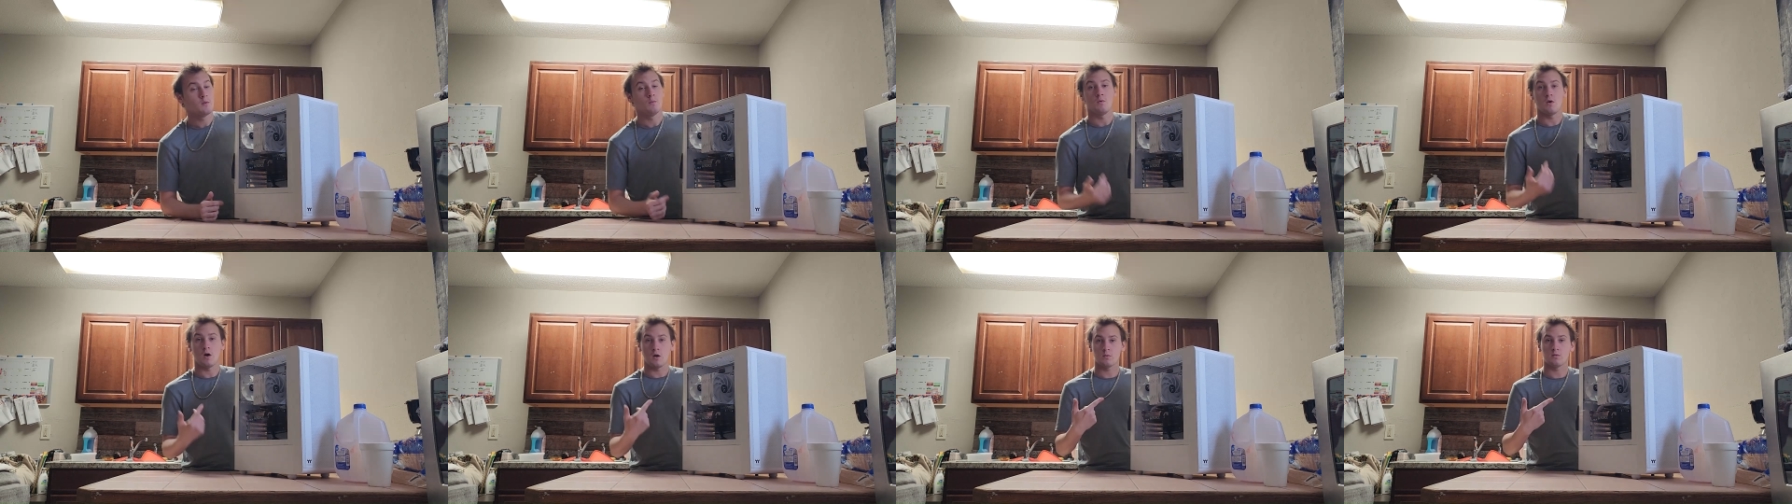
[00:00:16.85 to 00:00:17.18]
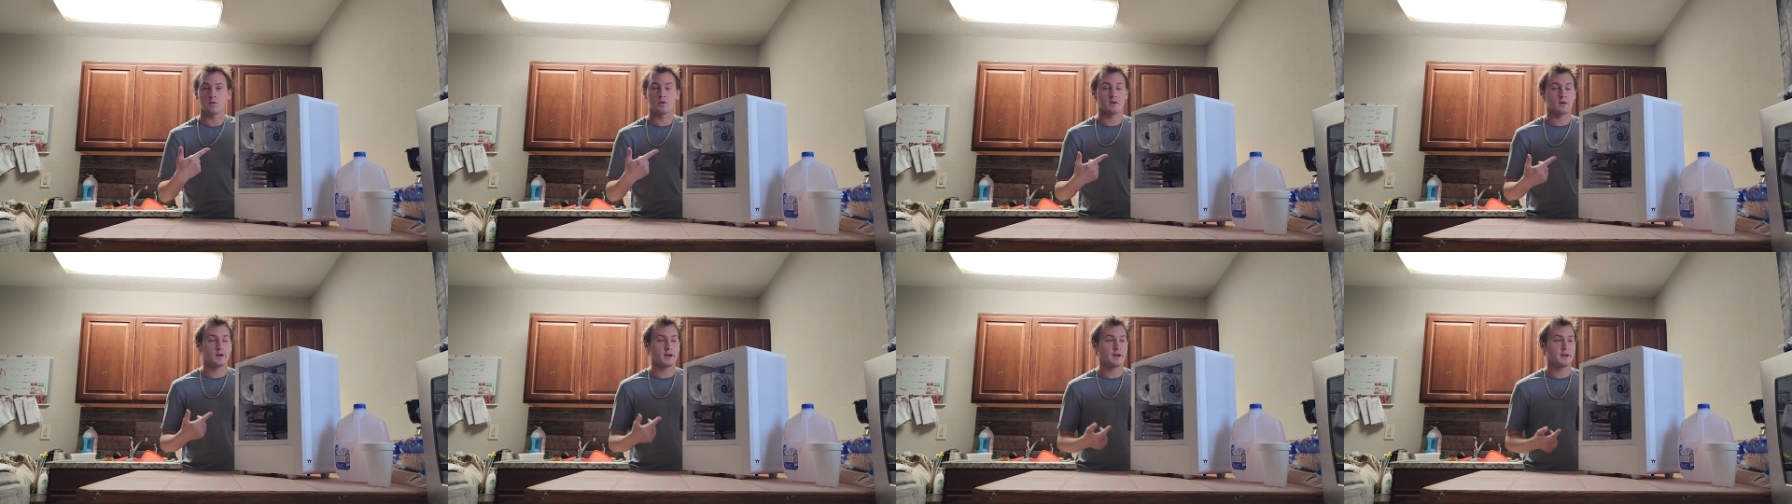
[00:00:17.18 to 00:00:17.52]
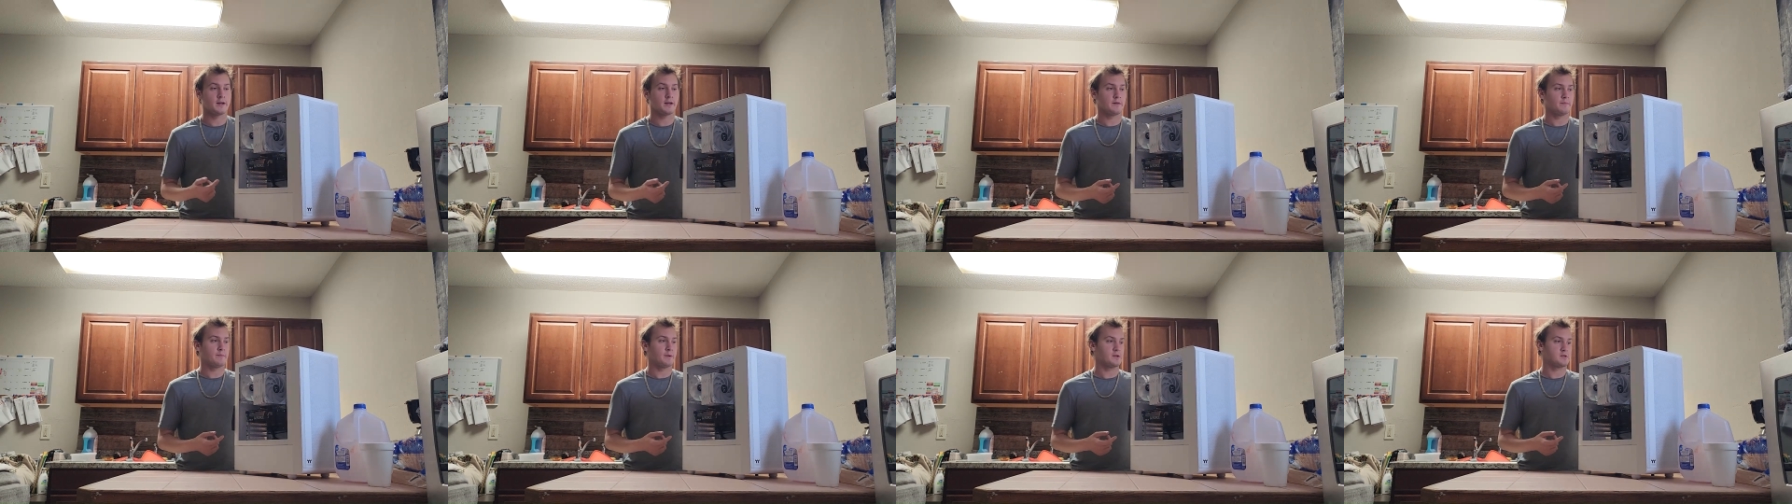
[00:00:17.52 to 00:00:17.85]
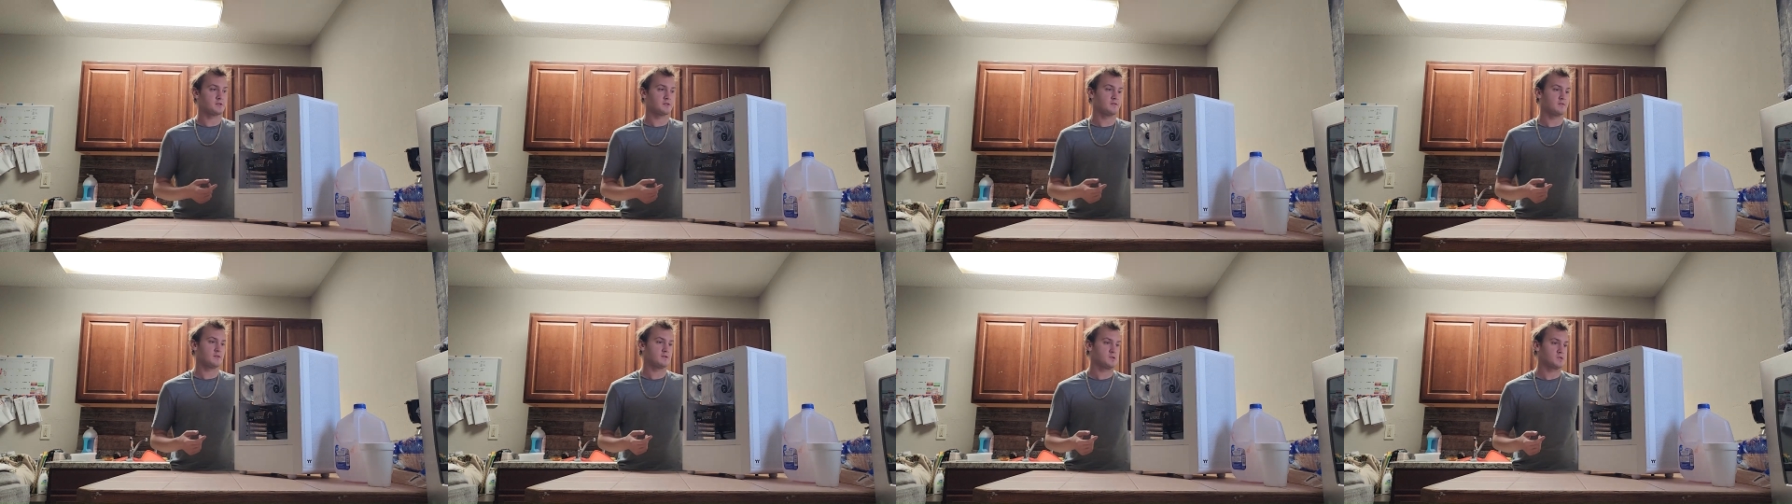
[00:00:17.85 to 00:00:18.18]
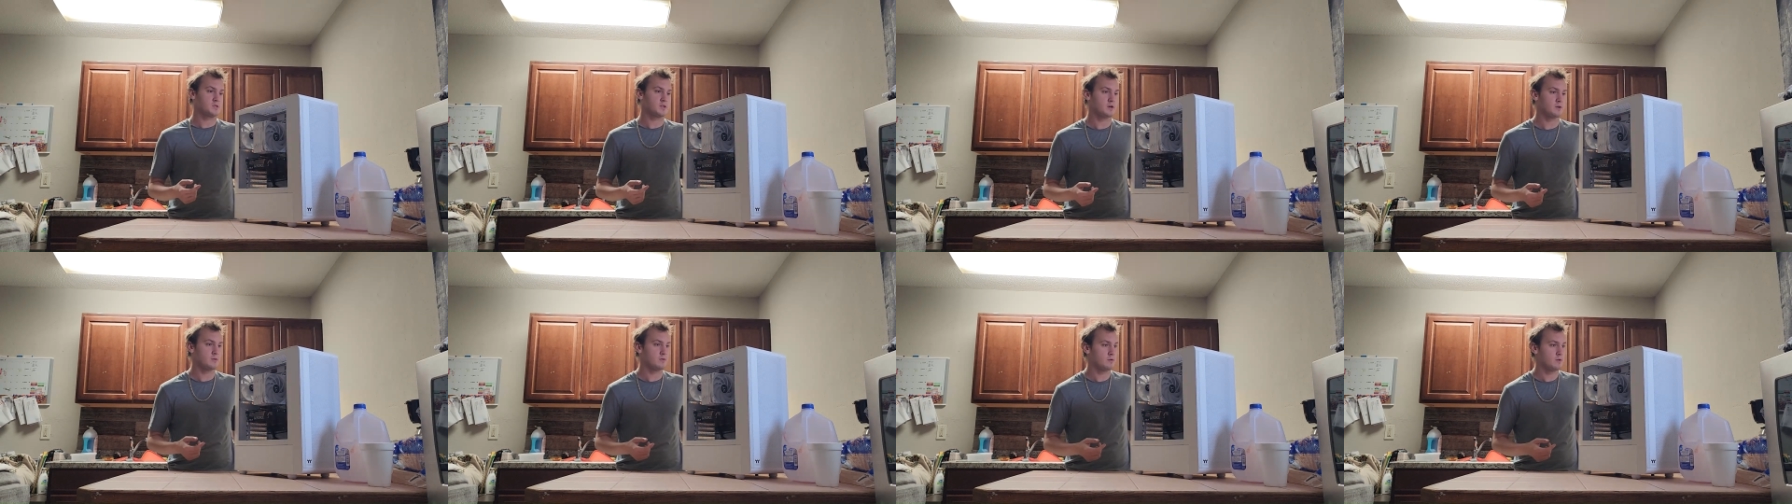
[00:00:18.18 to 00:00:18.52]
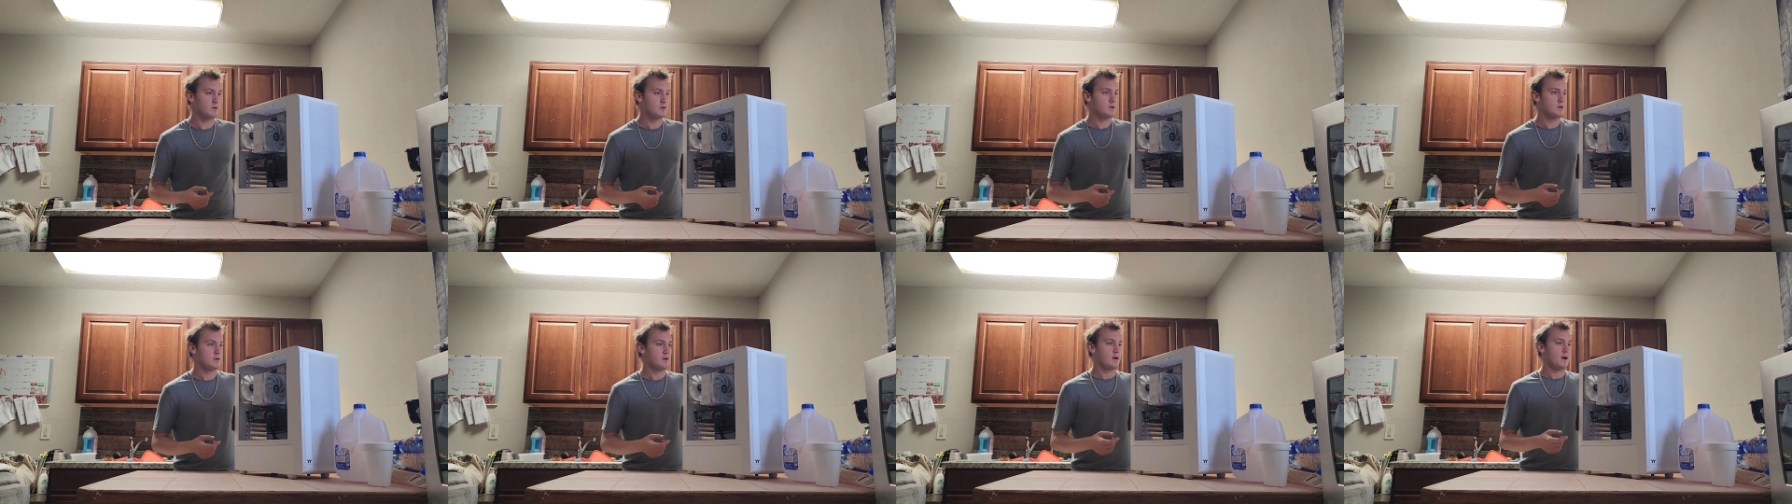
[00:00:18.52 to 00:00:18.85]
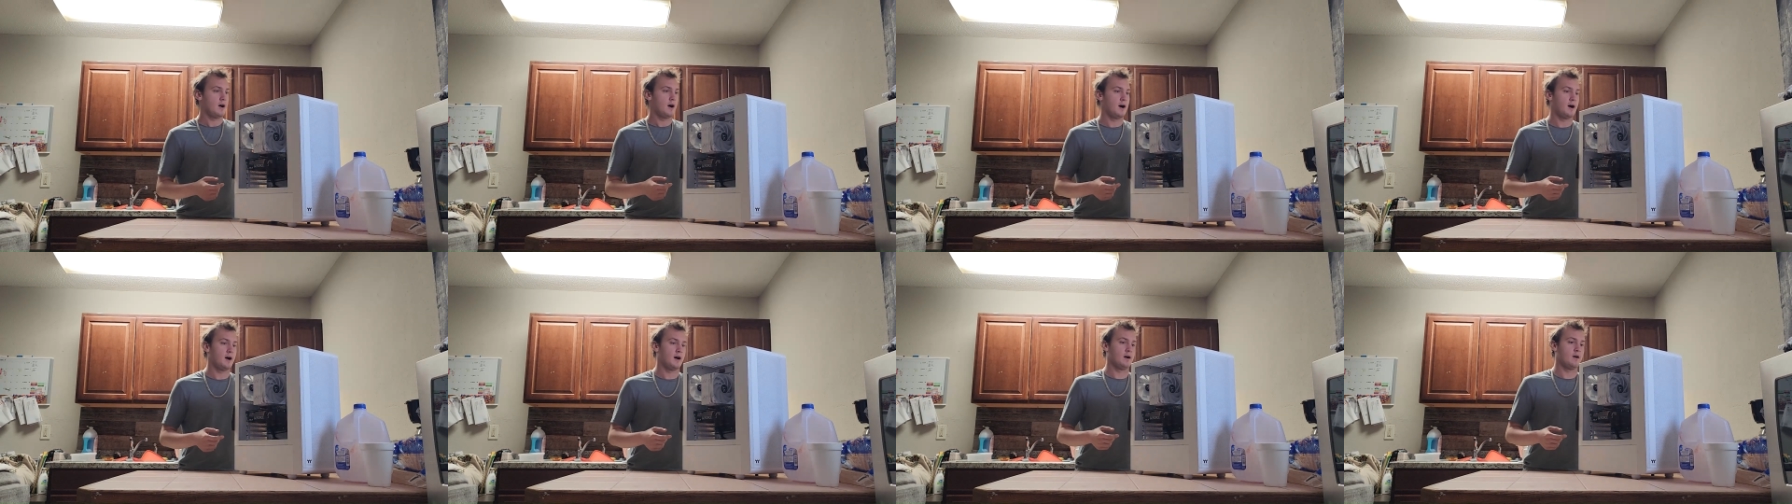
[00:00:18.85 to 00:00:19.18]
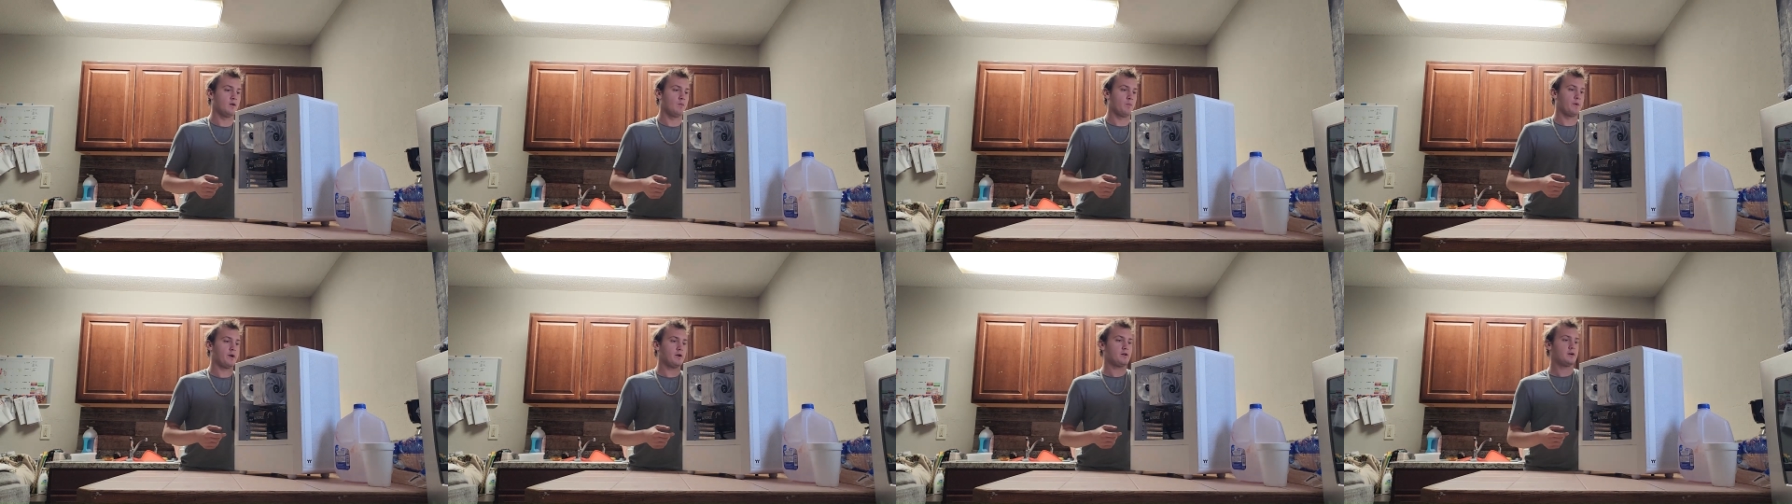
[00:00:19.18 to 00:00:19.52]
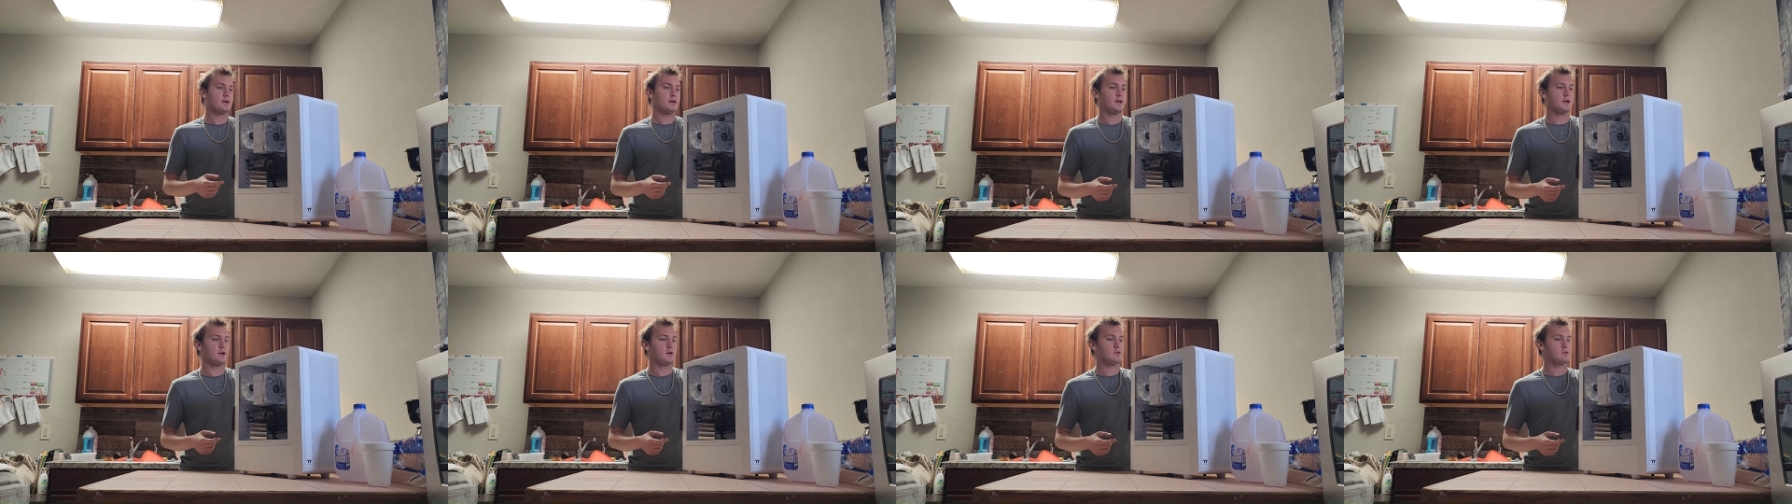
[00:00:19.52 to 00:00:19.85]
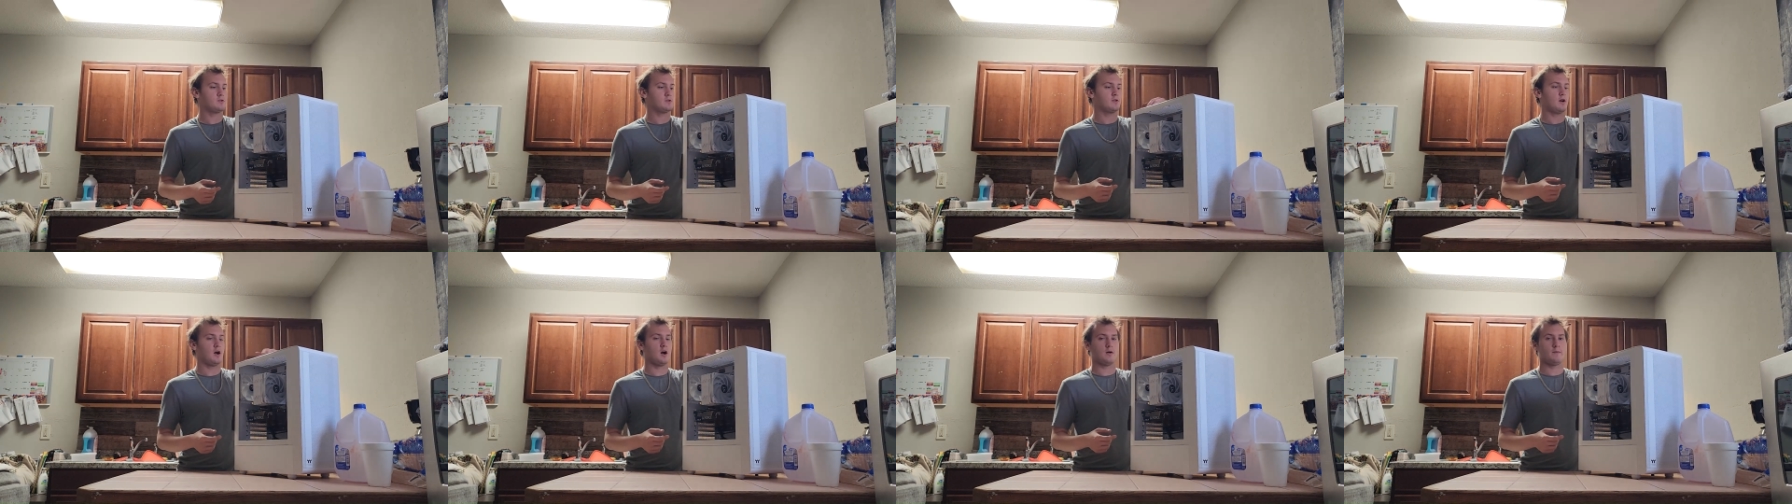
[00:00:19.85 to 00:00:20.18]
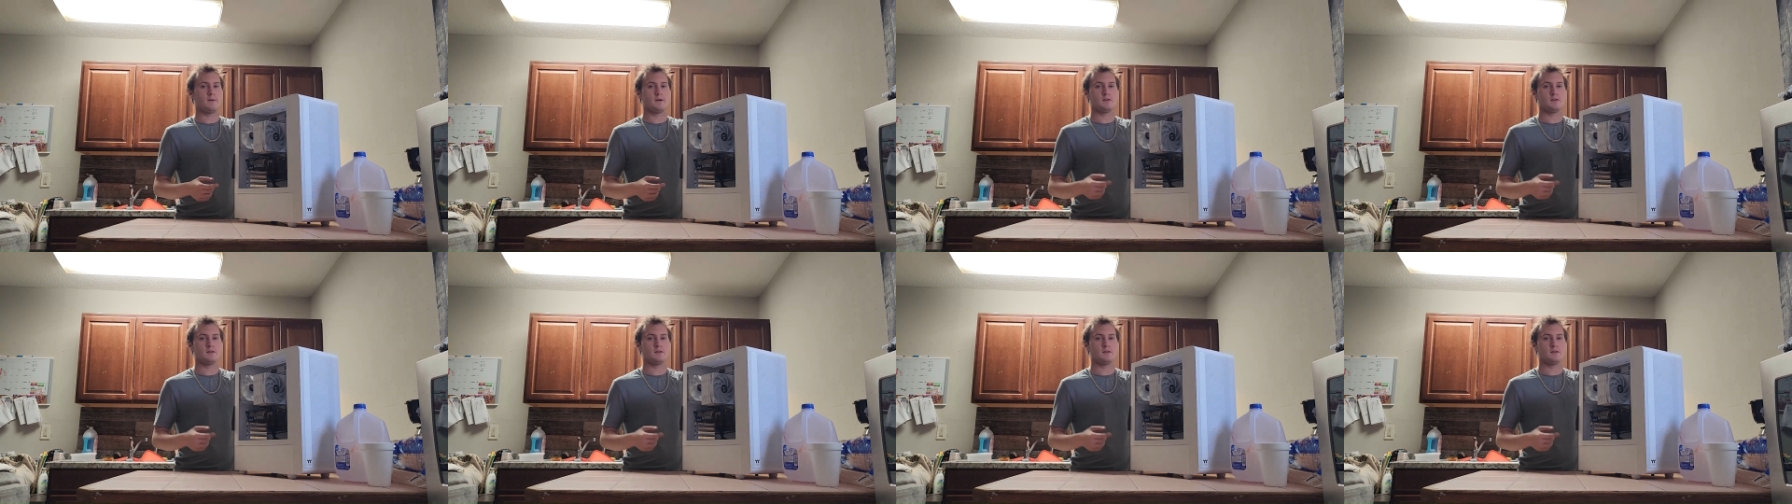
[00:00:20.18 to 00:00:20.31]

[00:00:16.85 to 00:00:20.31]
Well, I'm going to clean it in a minute of this too. We're here to talk